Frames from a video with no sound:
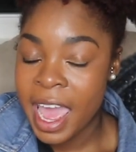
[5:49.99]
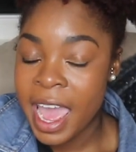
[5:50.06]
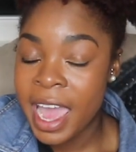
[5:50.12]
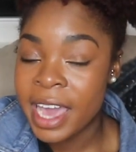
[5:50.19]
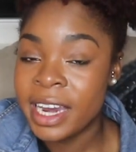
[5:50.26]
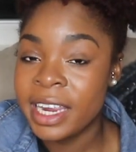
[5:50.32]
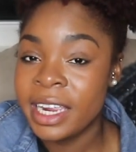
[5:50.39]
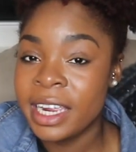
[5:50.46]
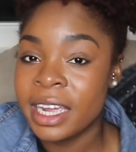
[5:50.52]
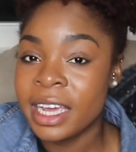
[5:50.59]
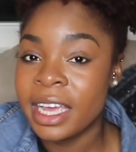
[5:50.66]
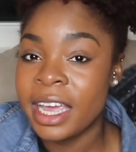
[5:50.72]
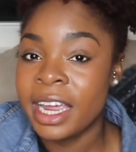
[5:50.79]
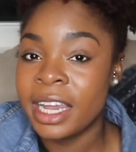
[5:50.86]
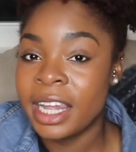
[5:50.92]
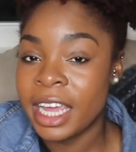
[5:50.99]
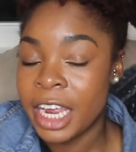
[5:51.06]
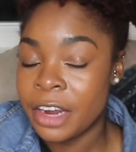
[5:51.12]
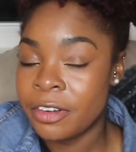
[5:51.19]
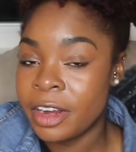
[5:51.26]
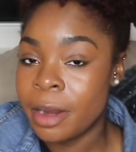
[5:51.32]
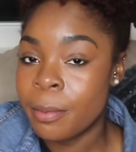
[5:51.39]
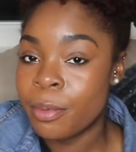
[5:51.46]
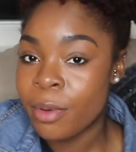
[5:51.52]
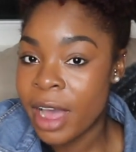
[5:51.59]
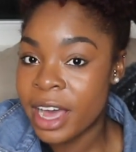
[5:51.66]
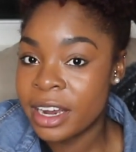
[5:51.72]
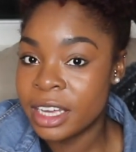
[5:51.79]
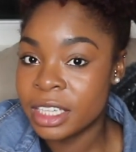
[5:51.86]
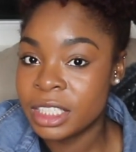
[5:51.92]
adding and layering
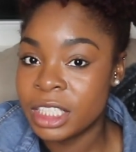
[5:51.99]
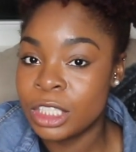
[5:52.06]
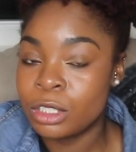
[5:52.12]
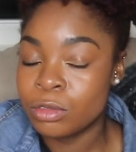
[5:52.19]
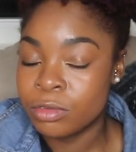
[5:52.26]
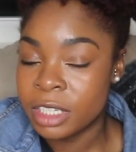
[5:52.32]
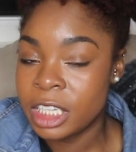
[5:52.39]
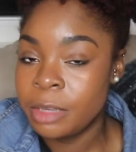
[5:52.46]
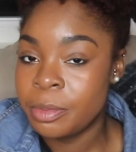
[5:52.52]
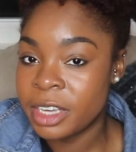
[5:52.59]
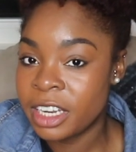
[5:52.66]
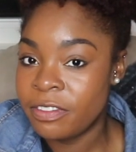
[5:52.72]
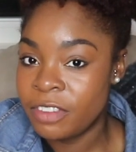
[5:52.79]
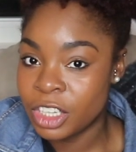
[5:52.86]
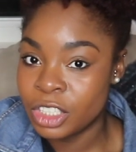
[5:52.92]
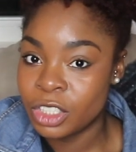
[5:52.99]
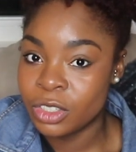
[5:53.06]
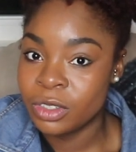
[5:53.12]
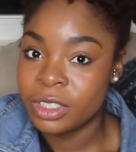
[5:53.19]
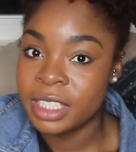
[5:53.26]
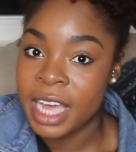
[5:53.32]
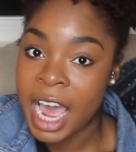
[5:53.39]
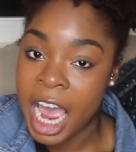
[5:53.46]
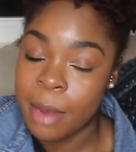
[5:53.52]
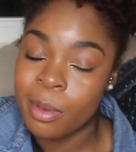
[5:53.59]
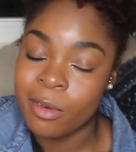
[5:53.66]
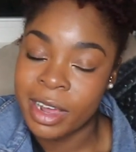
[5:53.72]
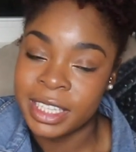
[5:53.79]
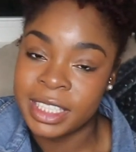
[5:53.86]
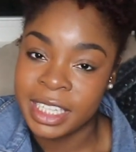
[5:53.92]
products is really beneficial to high
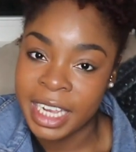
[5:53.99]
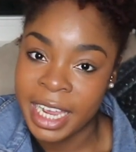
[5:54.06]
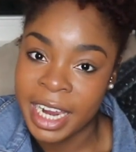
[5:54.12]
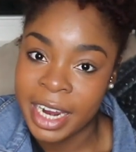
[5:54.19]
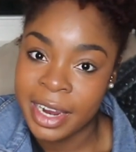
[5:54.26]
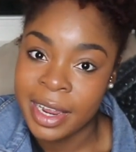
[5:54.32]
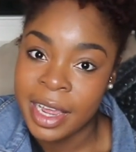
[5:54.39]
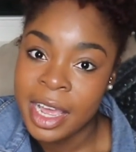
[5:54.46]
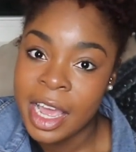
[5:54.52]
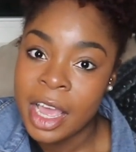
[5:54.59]
porosity hair